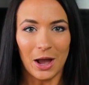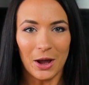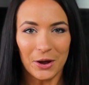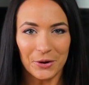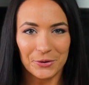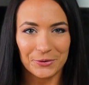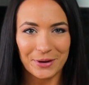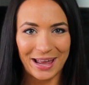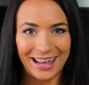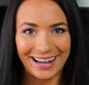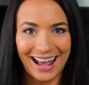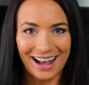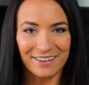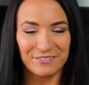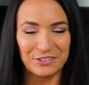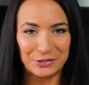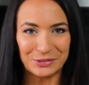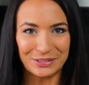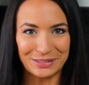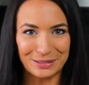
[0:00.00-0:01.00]
Oh, and
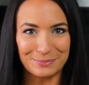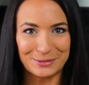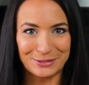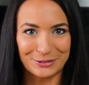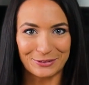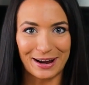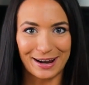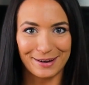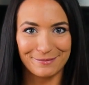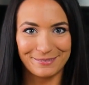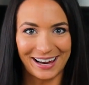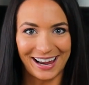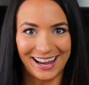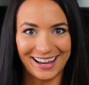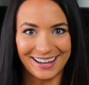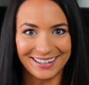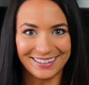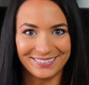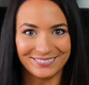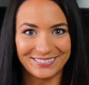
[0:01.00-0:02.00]
have you subscribed
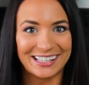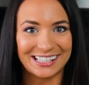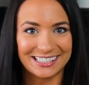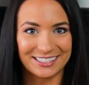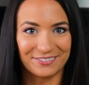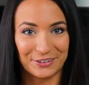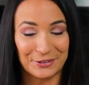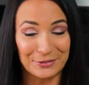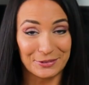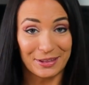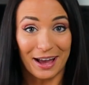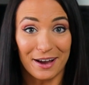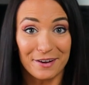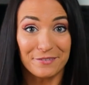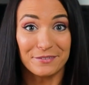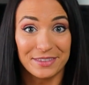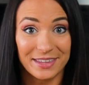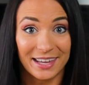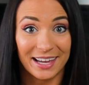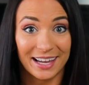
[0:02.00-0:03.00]
yet? Because if you
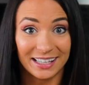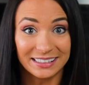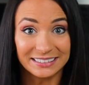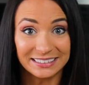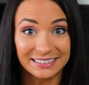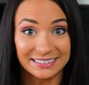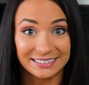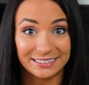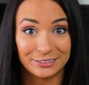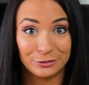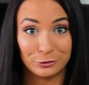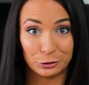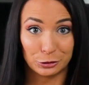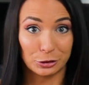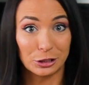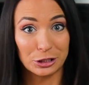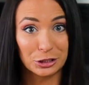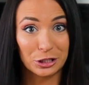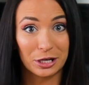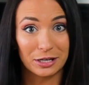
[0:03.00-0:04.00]
love this
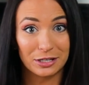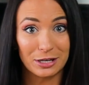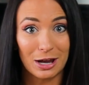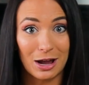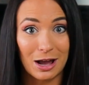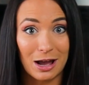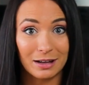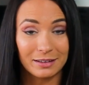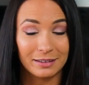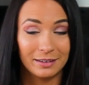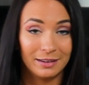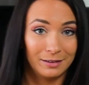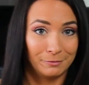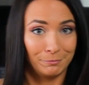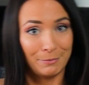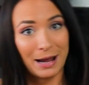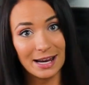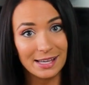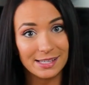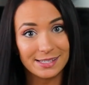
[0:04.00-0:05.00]
nutrition talk,
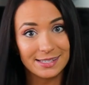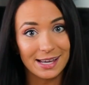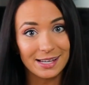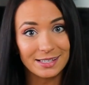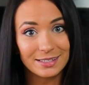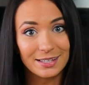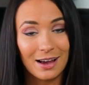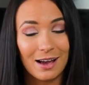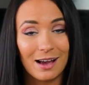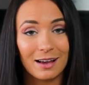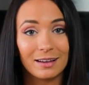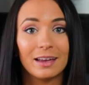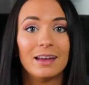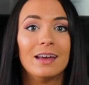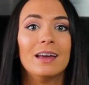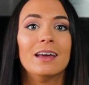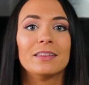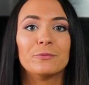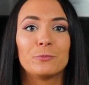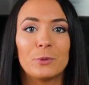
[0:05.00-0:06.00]
mindset talk,
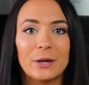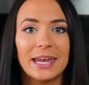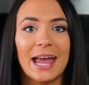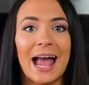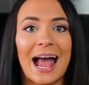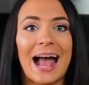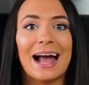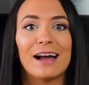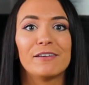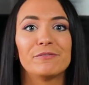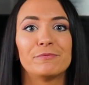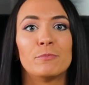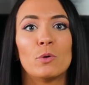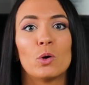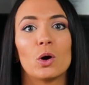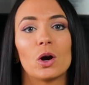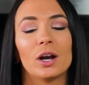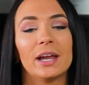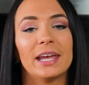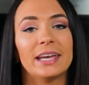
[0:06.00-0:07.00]
we have
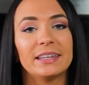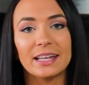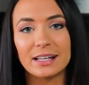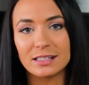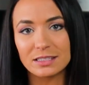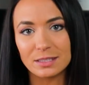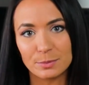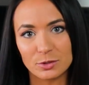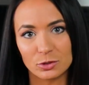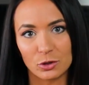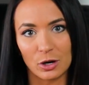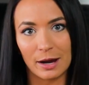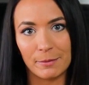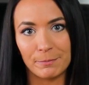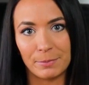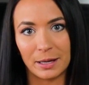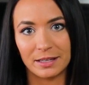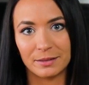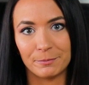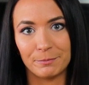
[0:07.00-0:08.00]
more. Hit that
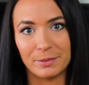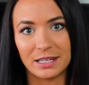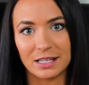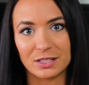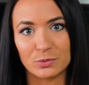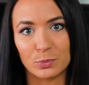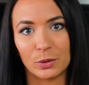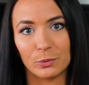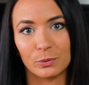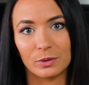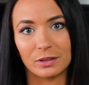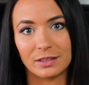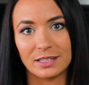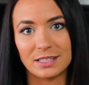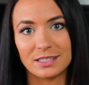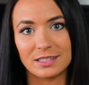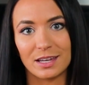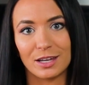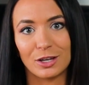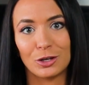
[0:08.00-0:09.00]
subscribe button because we're
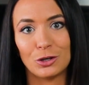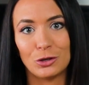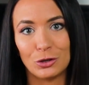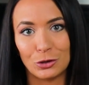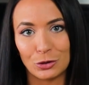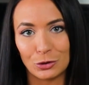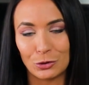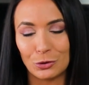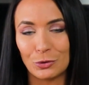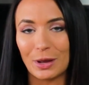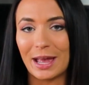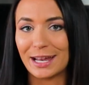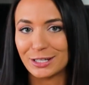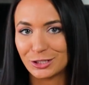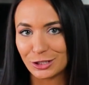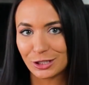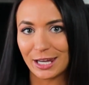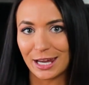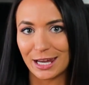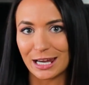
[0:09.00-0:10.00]
releasing new
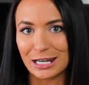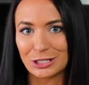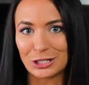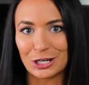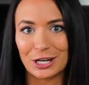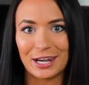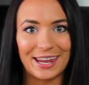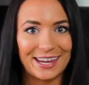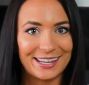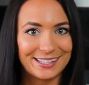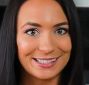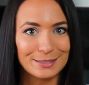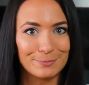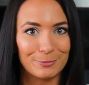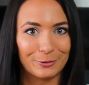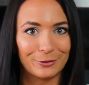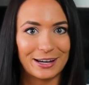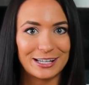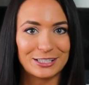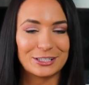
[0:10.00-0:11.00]
education,
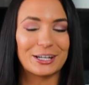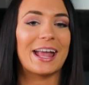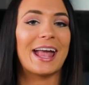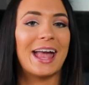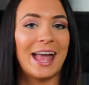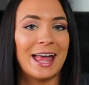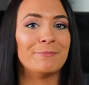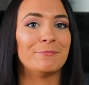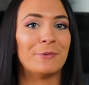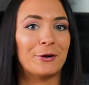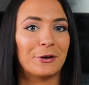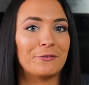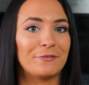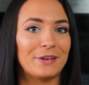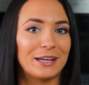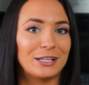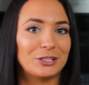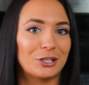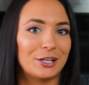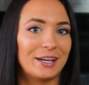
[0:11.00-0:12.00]
inspiration, and
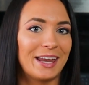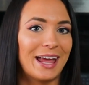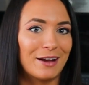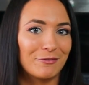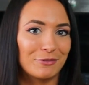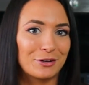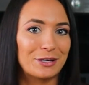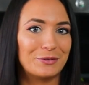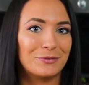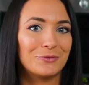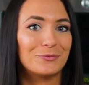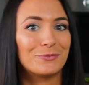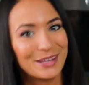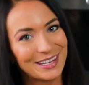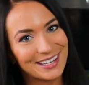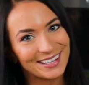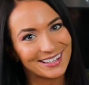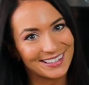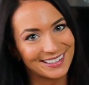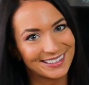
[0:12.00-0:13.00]
motivation every
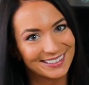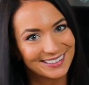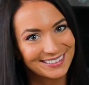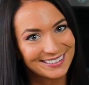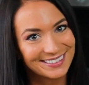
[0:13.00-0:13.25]
week.